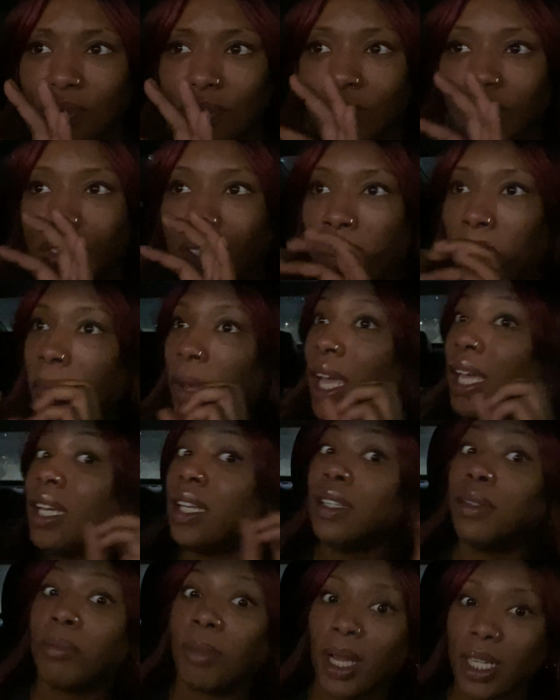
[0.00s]

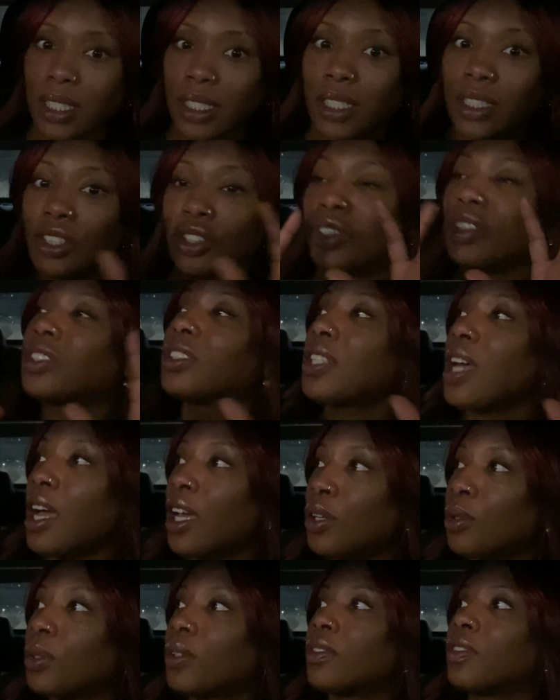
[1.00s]
main message, and the
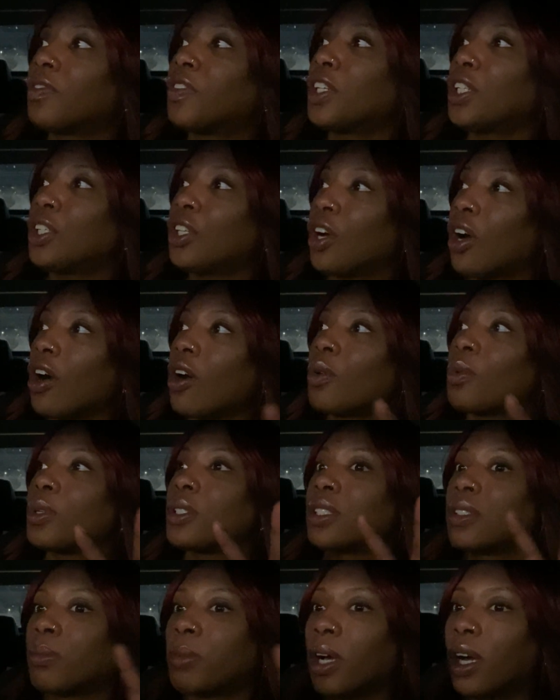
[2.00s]
title of the video
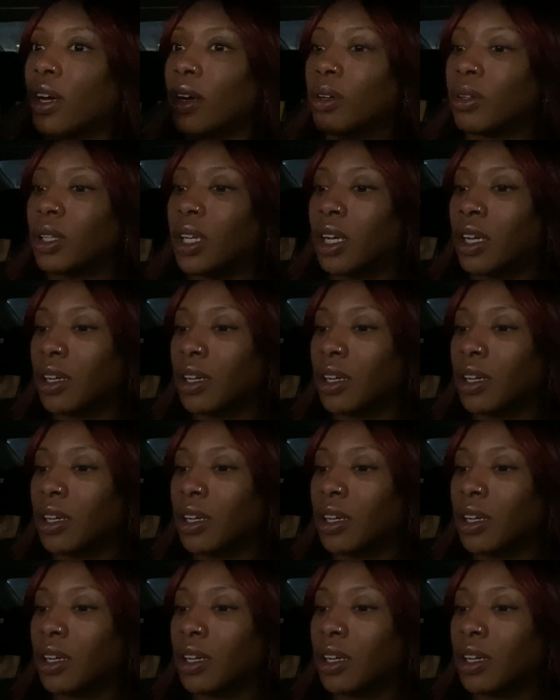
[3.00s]
was about